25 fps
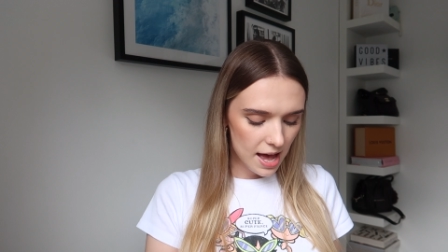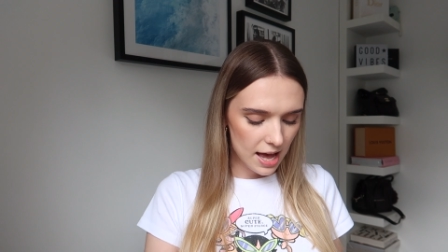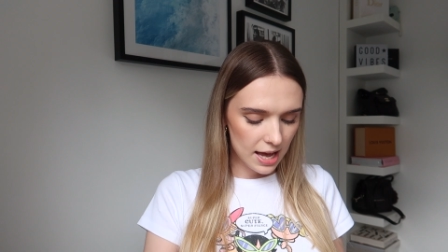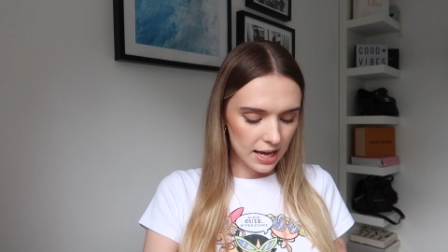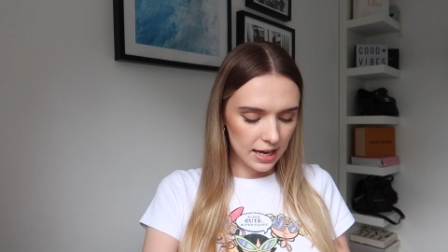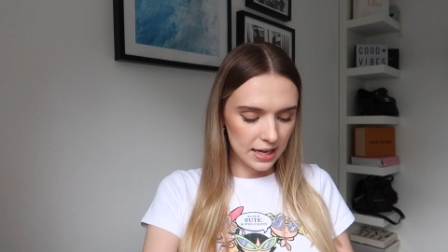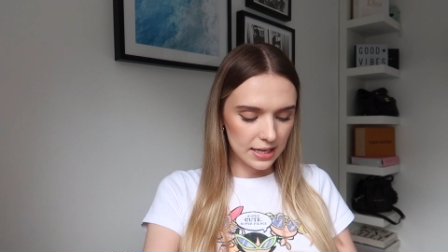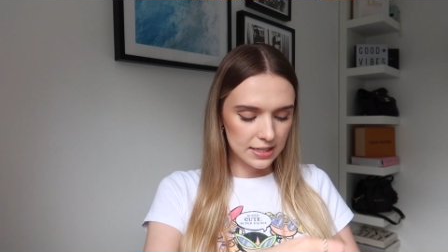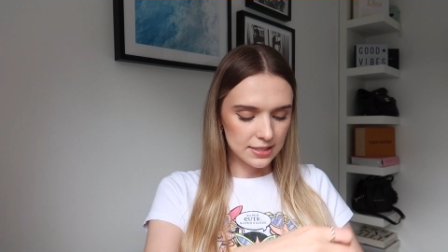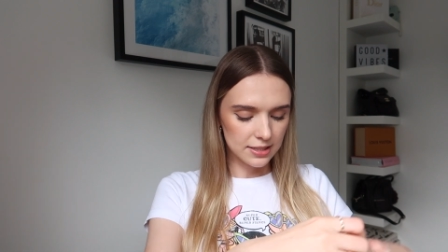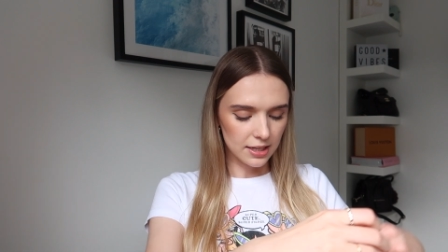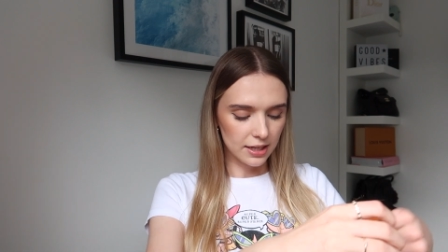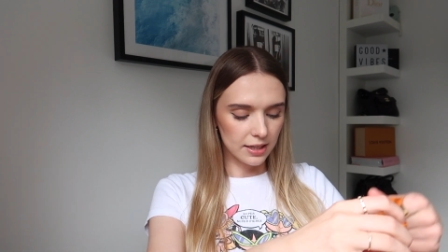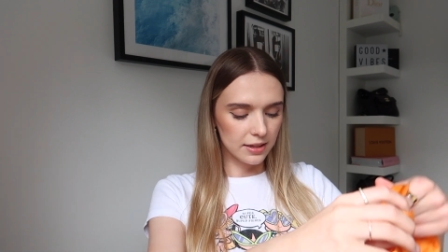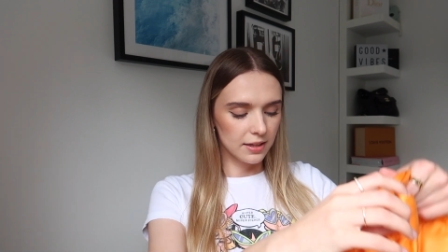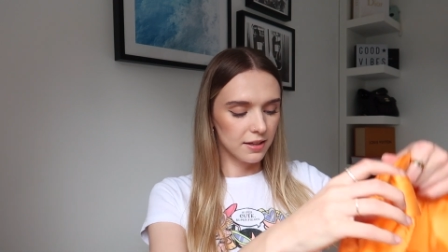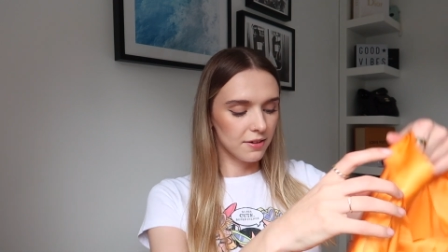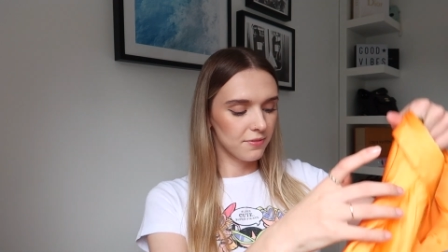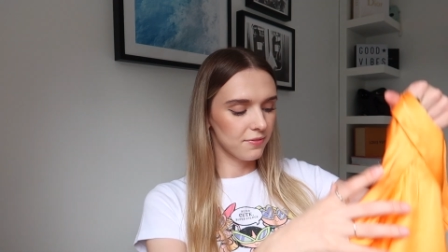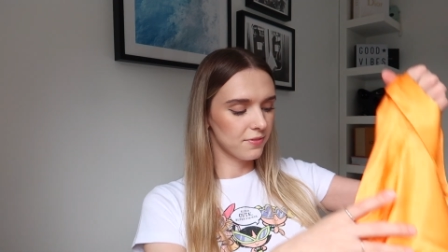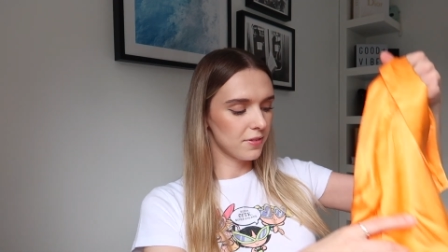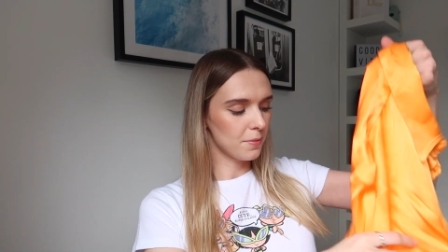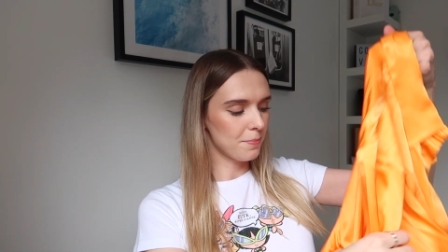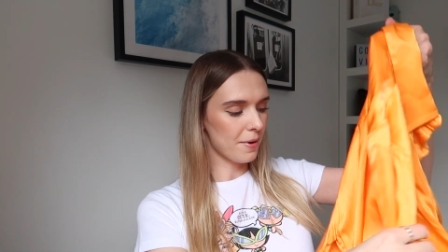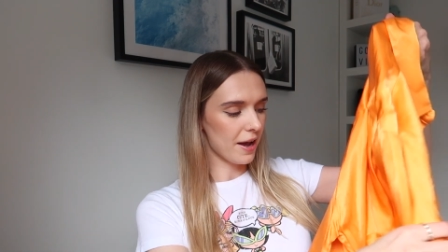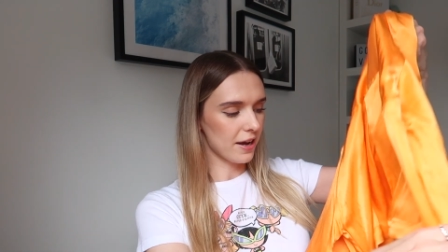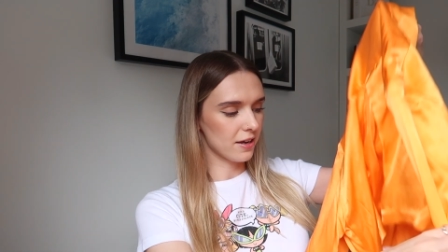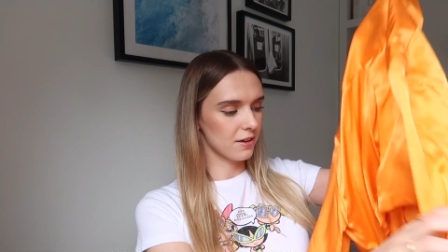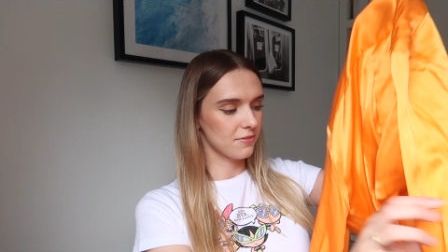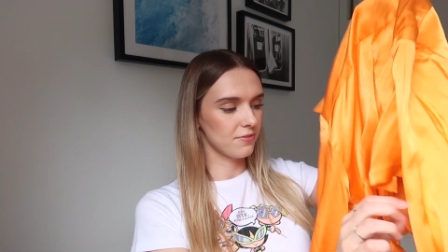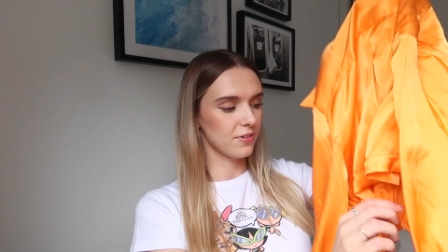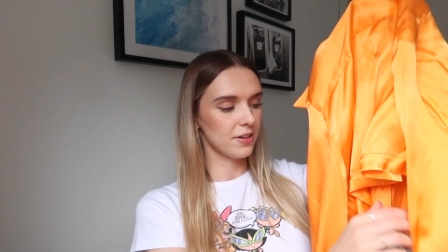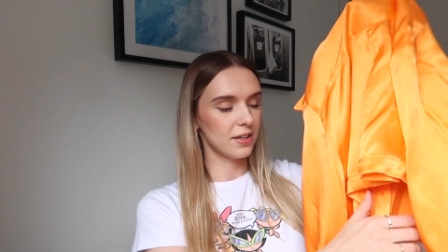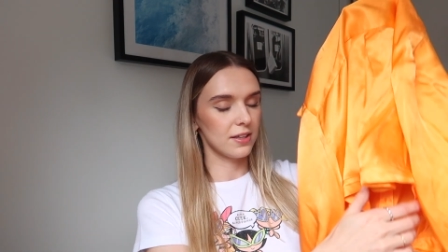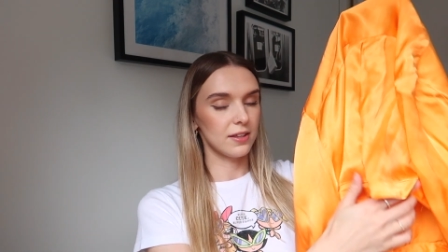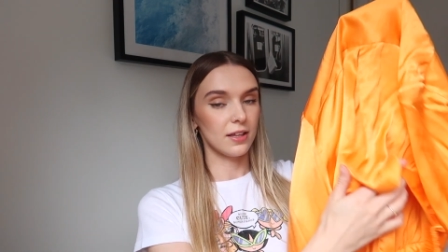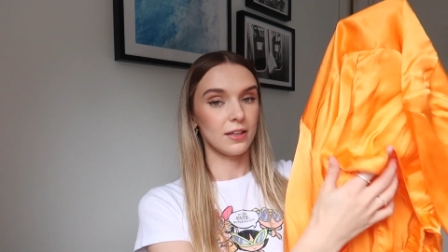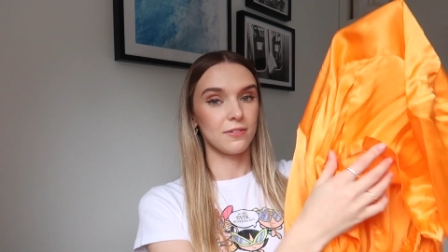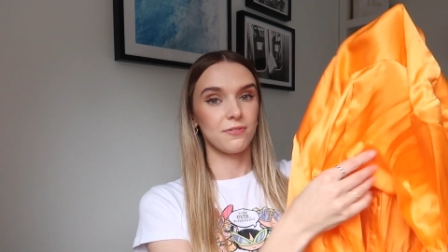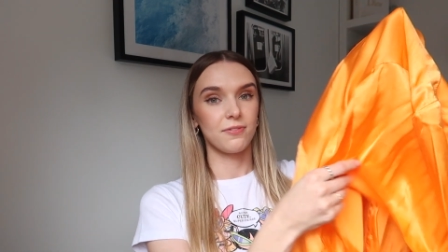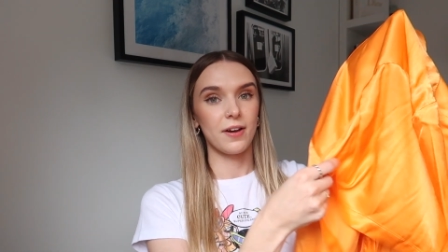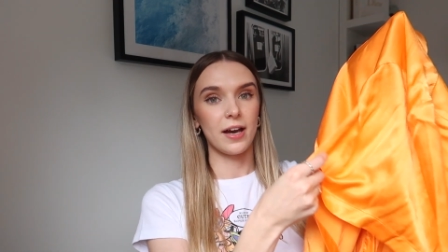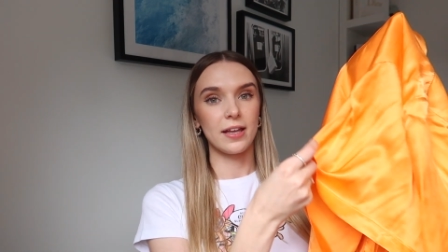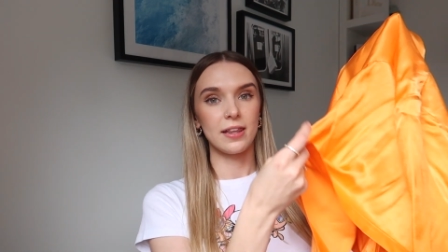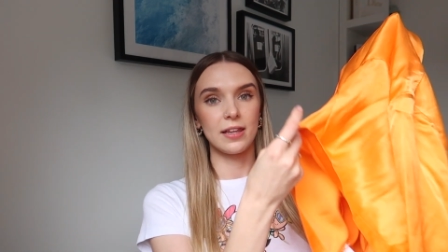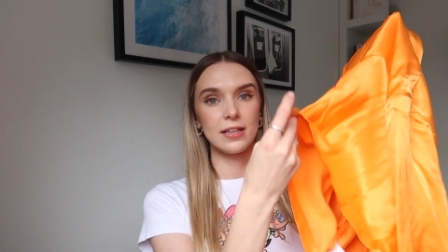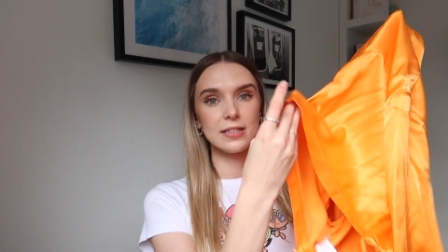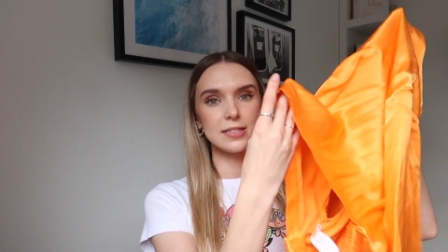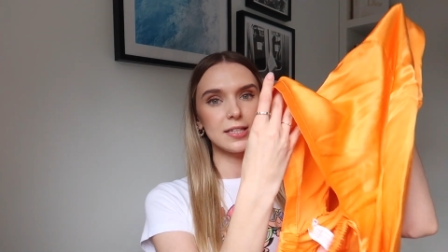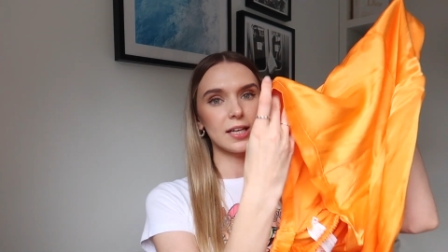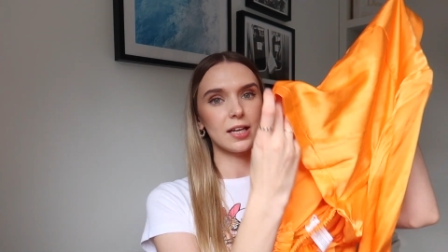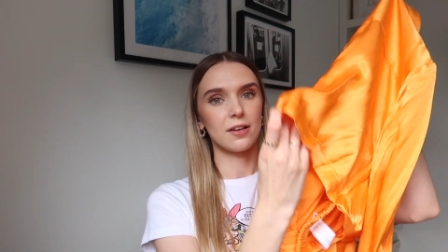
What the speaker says: And I love the back of it, the fact that it's